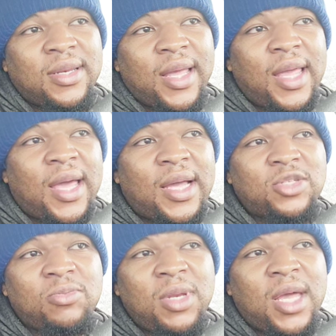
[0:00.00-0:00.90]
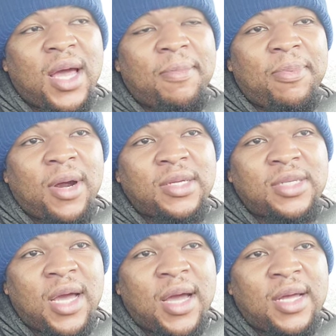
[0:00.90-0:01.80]
they ain't got too many high price
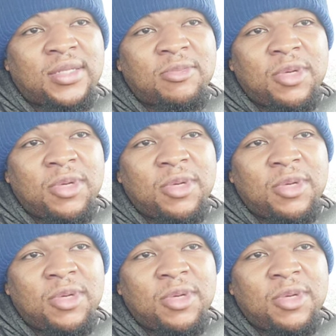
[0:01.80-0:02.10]
guys.